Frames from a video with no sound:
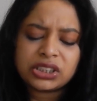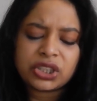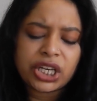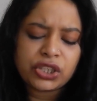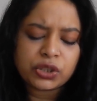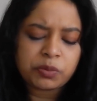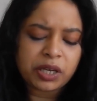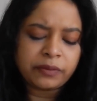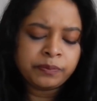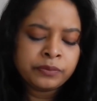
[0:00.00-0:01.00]
strange,
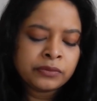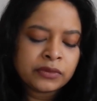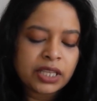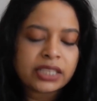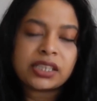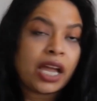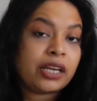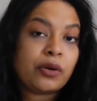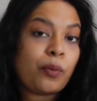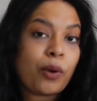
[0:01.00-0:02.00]
but that's
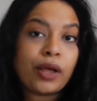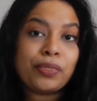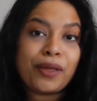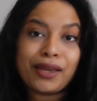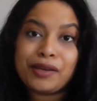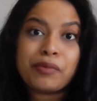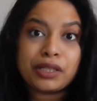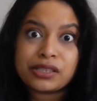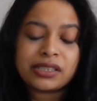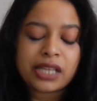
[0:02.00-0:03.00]
kind of what the
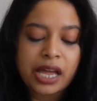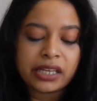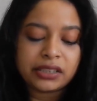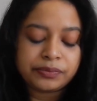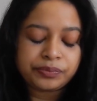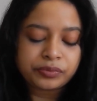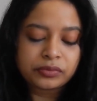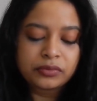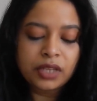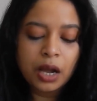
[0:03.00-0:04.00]
email said
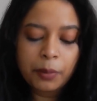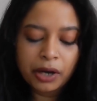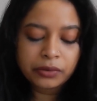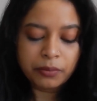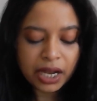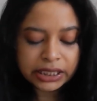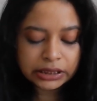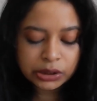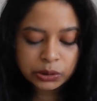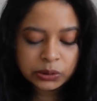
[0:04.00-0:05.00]
about my
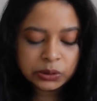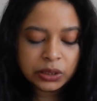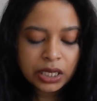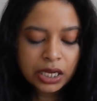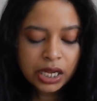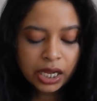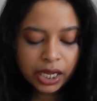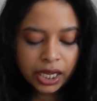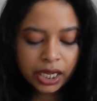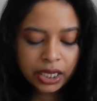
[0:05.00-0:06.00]
school.
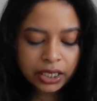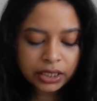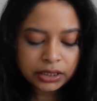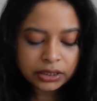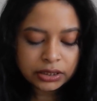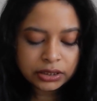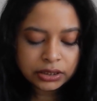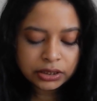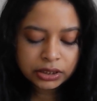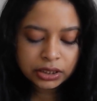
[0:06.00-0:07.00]

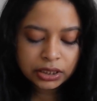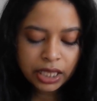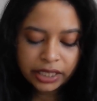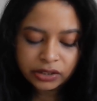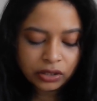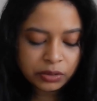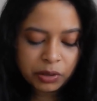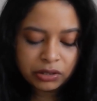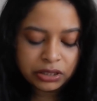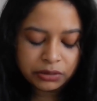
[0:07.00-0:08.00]
And I talked
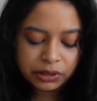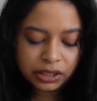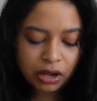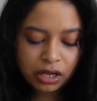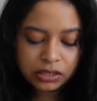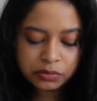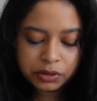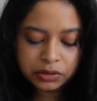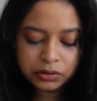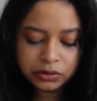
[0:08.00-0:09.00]
about leaving the
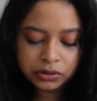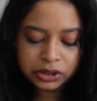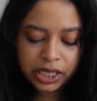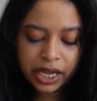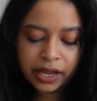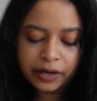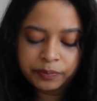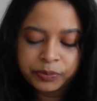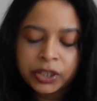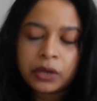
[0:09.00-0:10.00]
hospitals
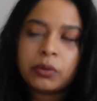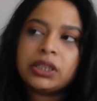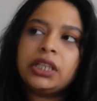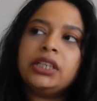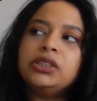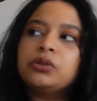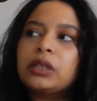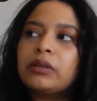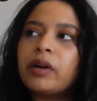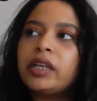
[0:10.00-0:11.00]
and what they're
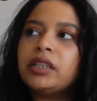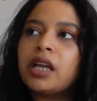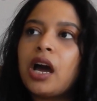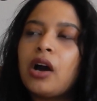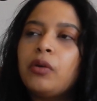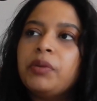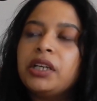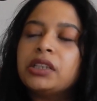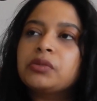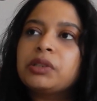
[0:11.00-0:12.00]
doing right now,
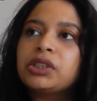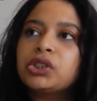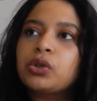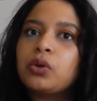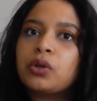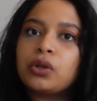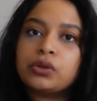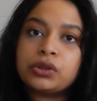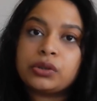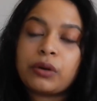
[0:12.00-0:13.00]
because we're so
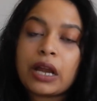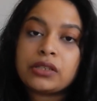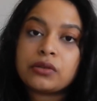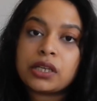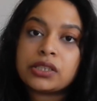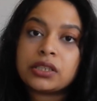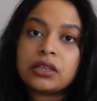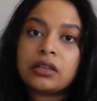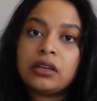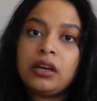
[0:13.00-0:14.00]
close to
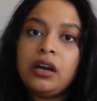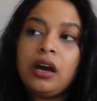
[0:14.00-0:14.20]
graduation.